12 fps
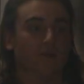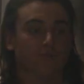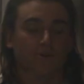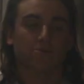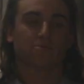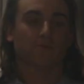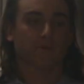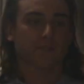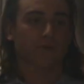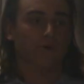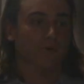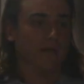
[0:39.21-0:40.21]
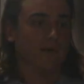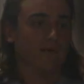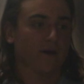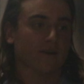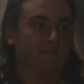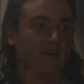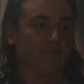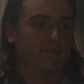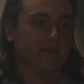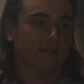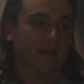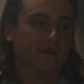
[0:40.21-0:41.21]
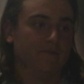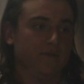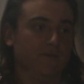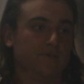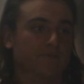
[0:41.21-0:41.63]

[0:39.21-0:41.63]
Drones were once only a part of government life, used